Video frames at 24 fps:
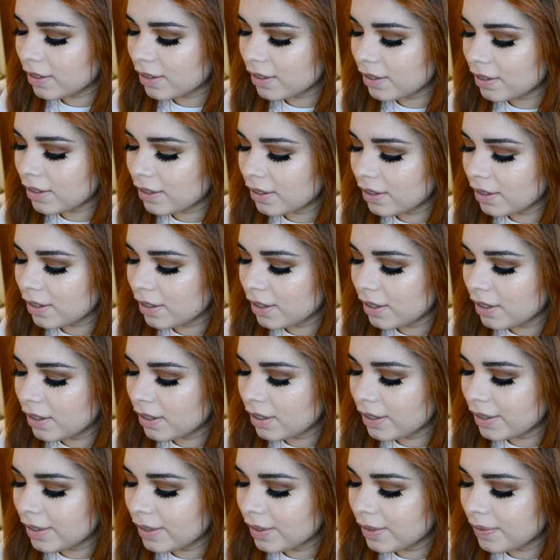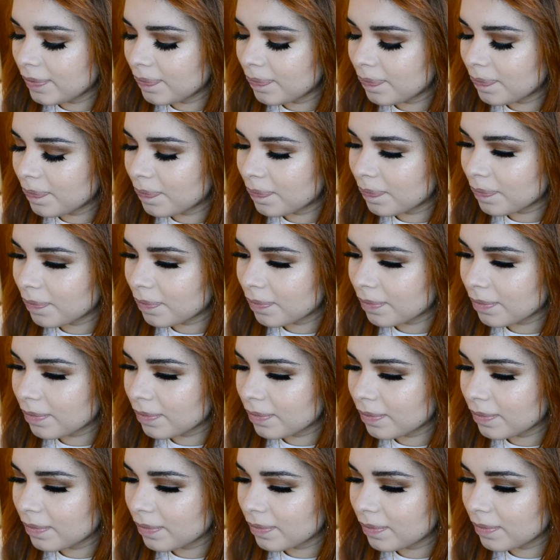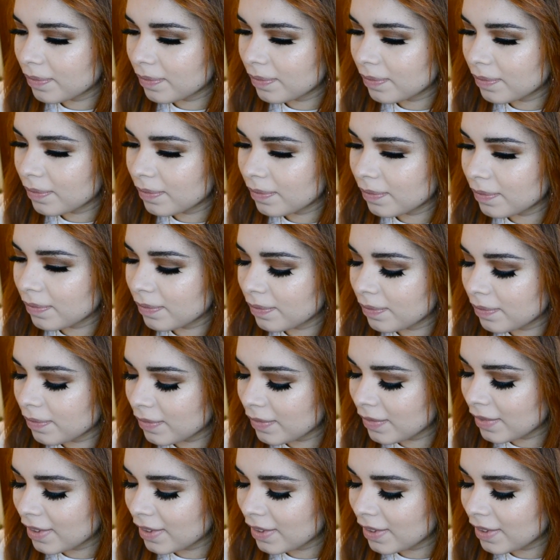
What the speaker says: No one is speaking in this clip.